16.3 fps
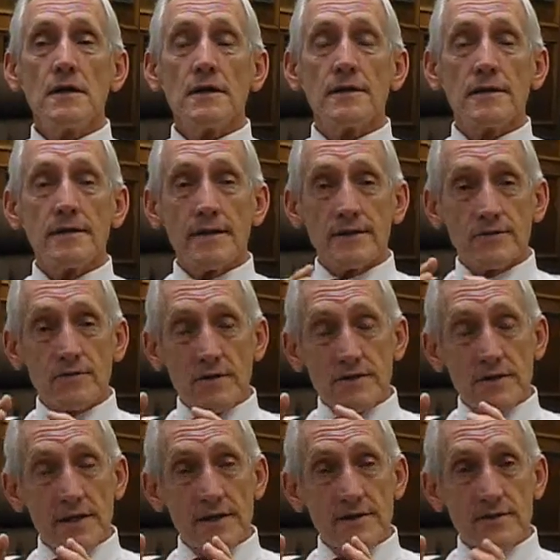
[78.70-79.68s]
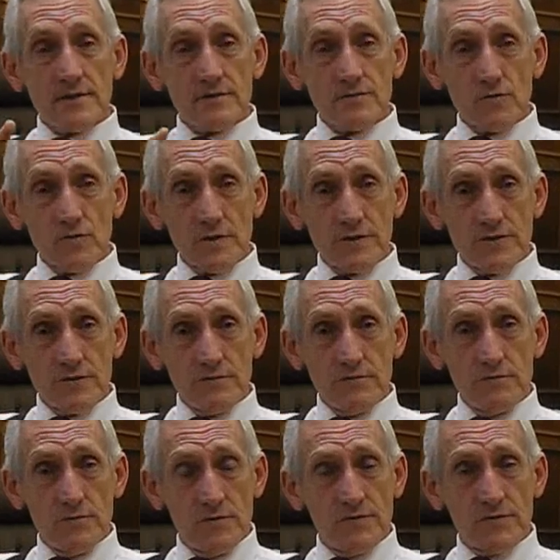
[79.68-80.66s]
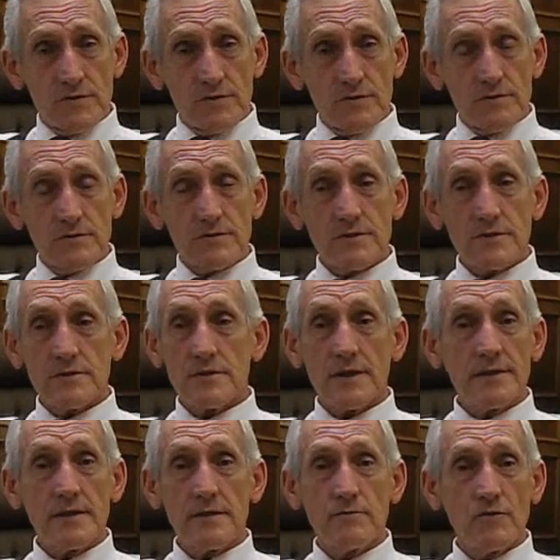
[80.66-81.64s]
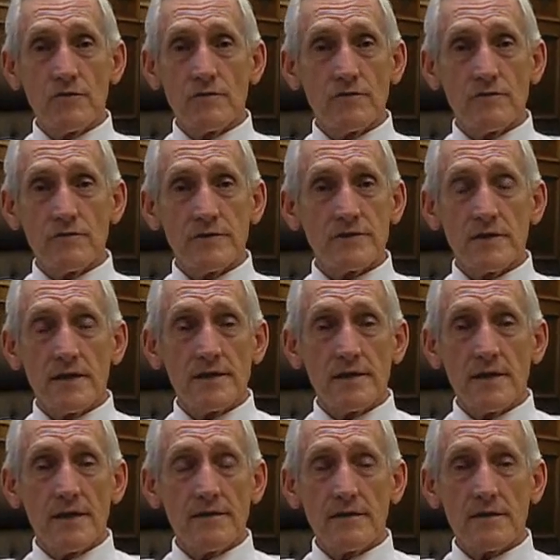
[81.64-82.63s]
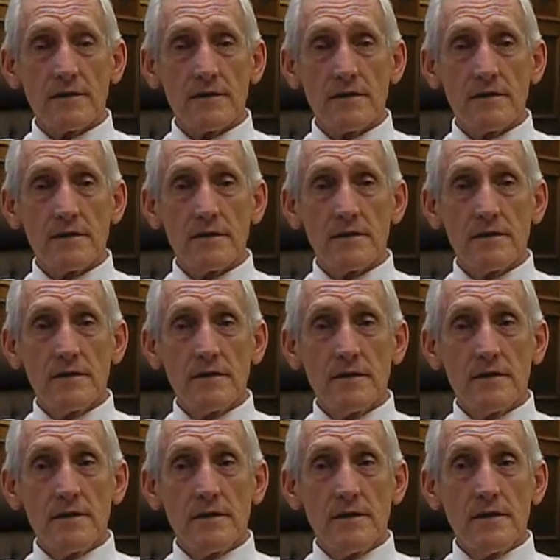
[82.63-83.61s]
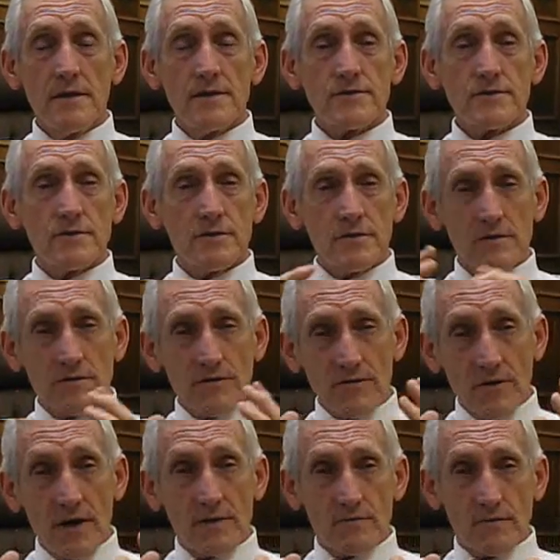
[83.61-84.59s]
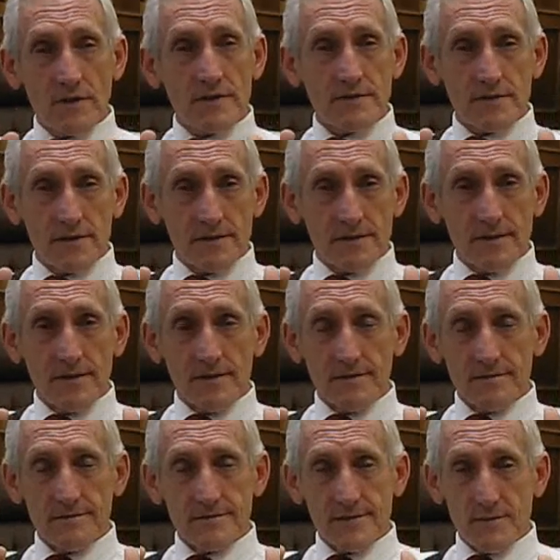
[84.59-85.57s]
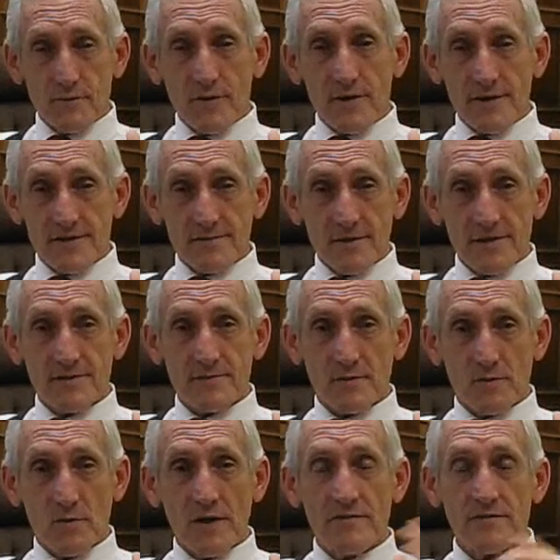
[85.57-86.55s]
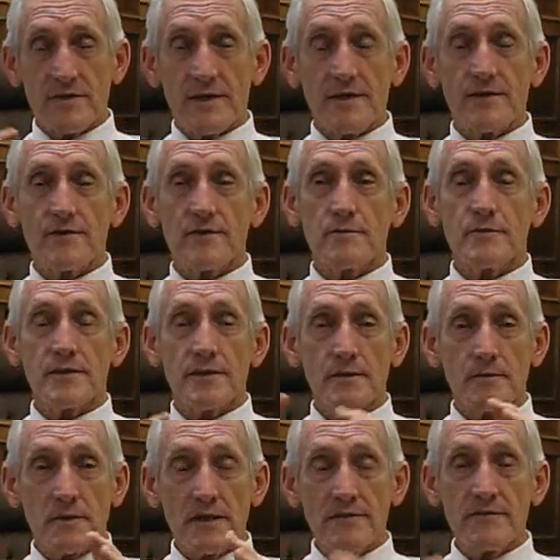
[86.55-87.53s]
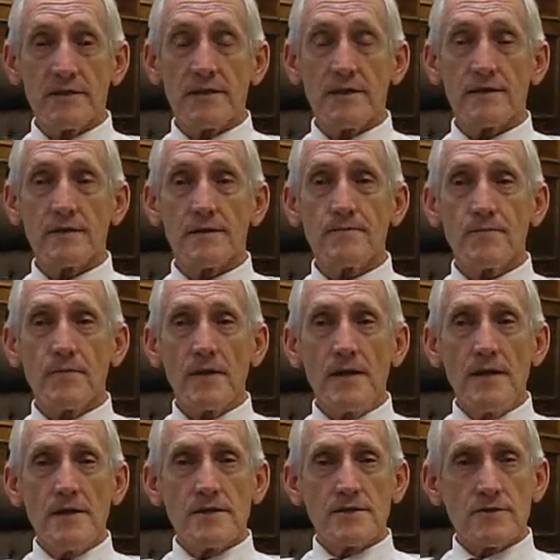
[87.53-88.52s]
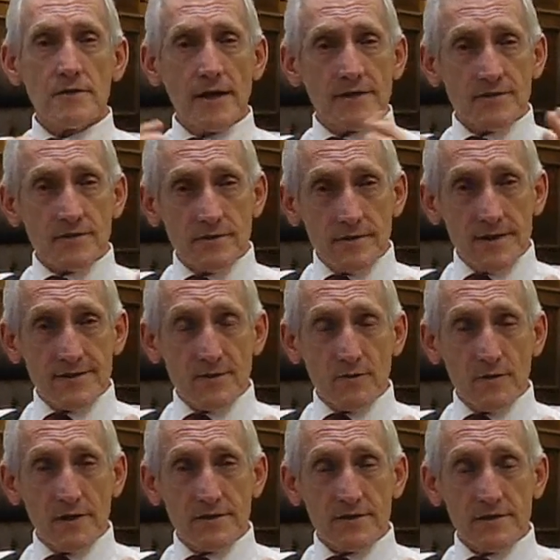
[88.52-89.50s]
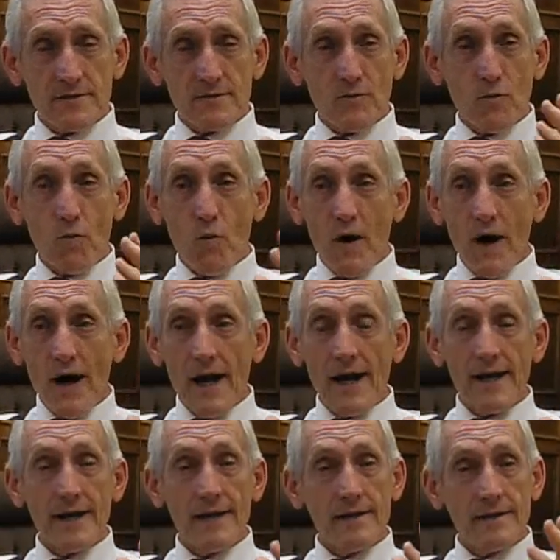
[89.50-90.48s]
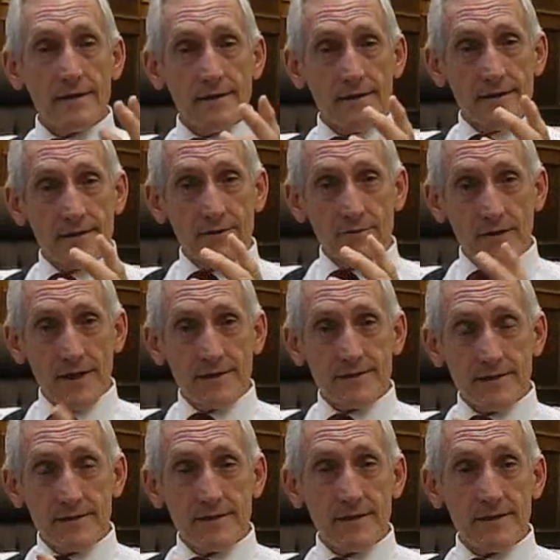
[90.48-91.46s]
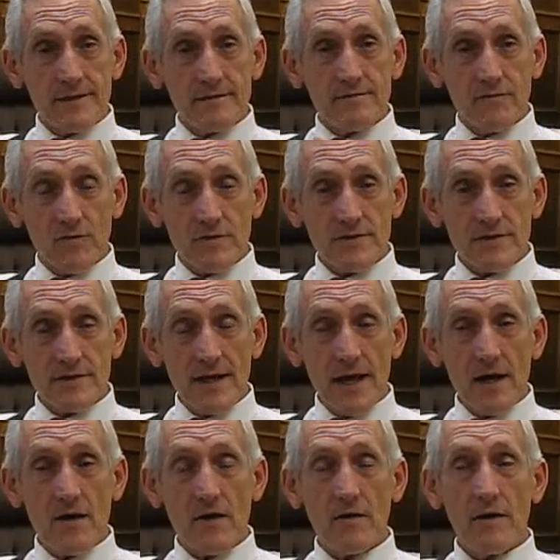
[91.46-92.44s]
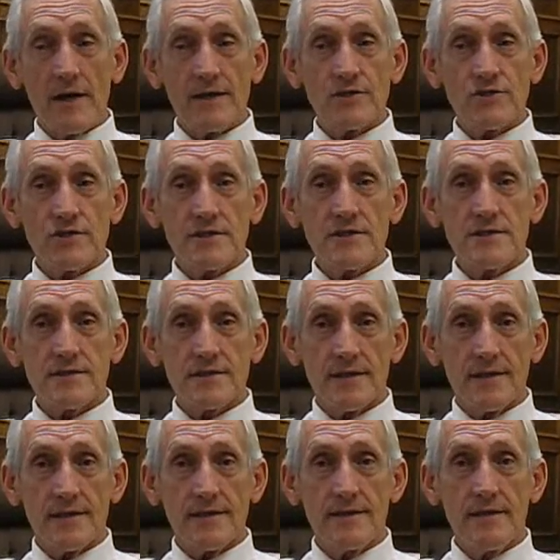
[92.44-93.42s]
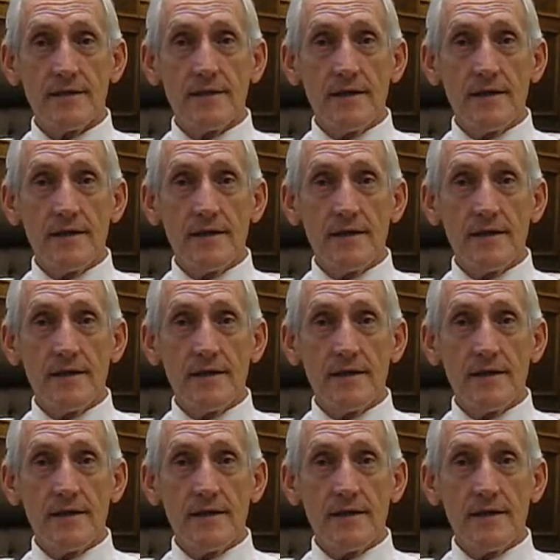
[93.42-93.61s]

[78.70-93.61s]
And the next question I asked her is, "Where did you move to?" She said, "I didn't move. We stayed together." So her thought was that they separated as husband and wife in 82, but they've been living together. So I asked her the next question, "Why are you asking to get divorced now?" And she said,